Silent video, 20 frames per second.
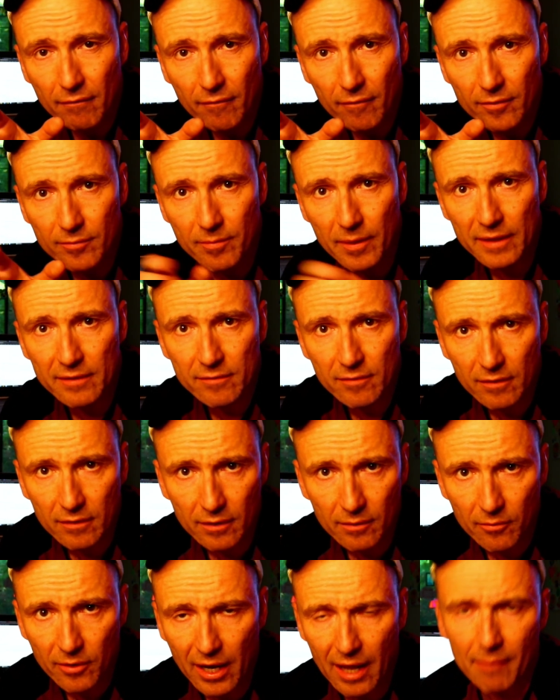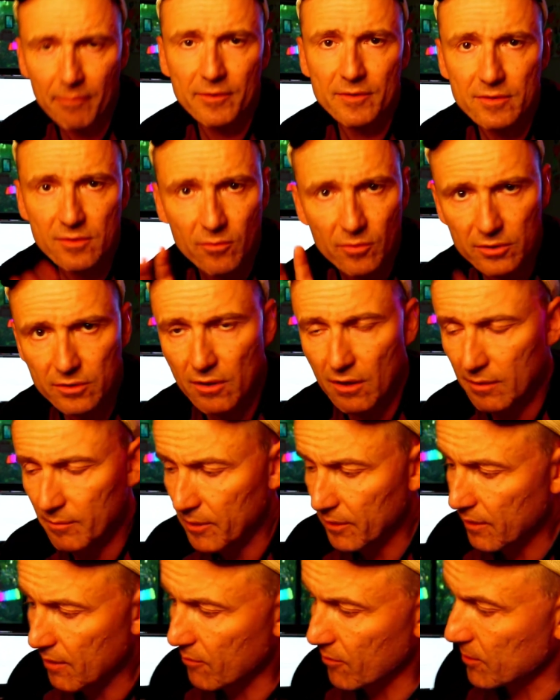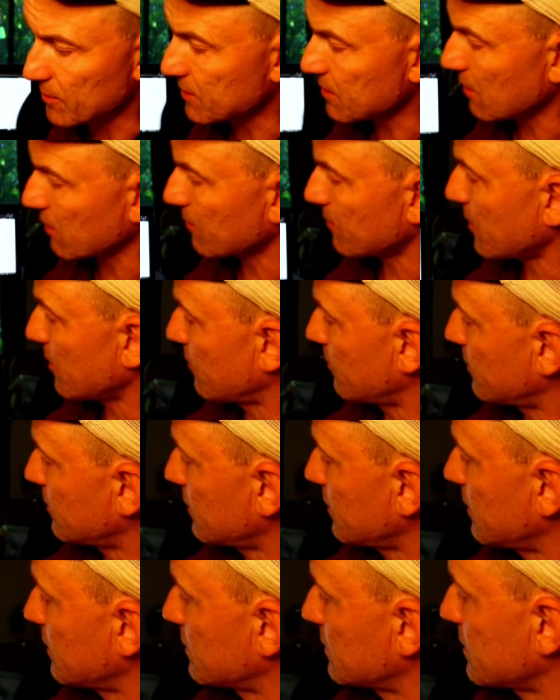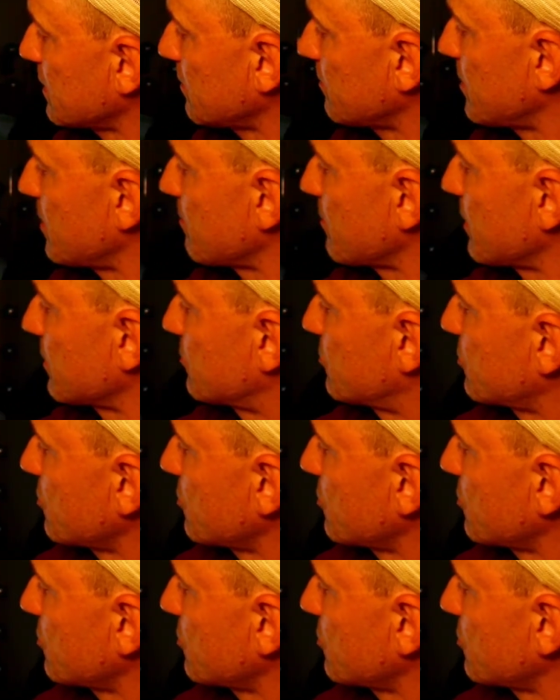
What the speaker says: is basically what happens, and we'll talk about that when we talk about cell membranes.